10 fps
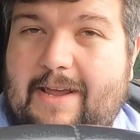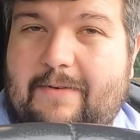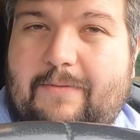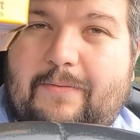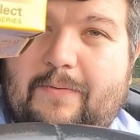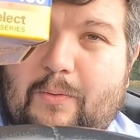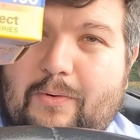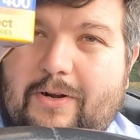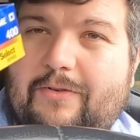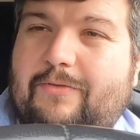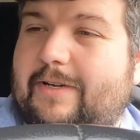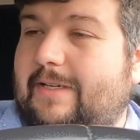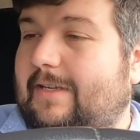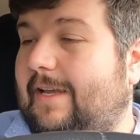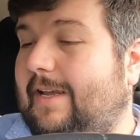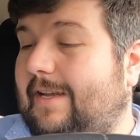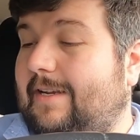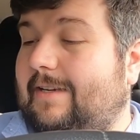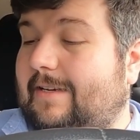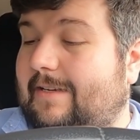and 400.
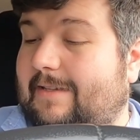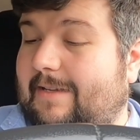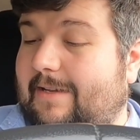And